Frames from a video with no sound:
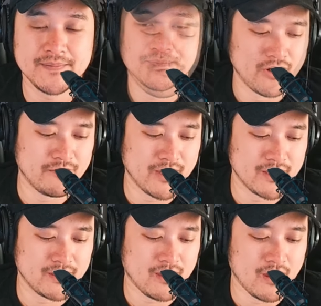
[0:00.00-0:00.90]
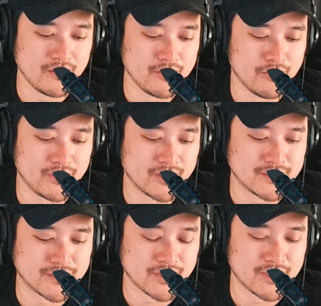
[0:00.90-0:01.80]
One of my ongoing
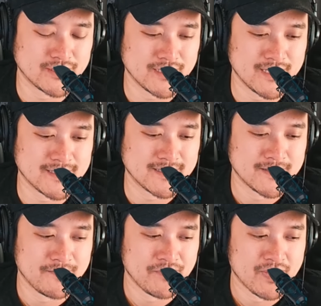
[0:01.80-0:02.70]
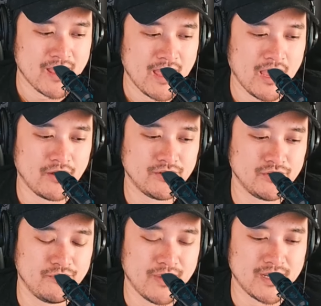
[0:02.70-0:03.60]
concerns is how
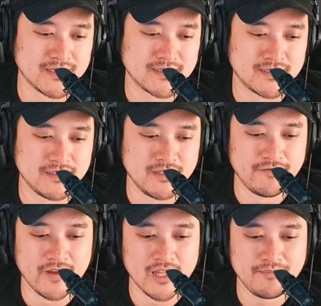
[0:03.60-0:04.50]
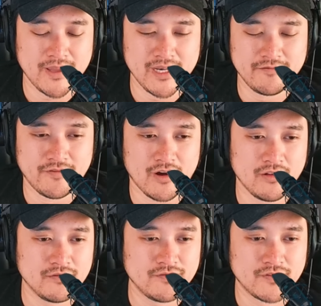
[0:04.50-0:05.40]
do metas develop and
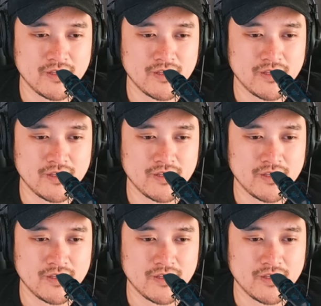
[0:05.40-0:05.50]
evolve?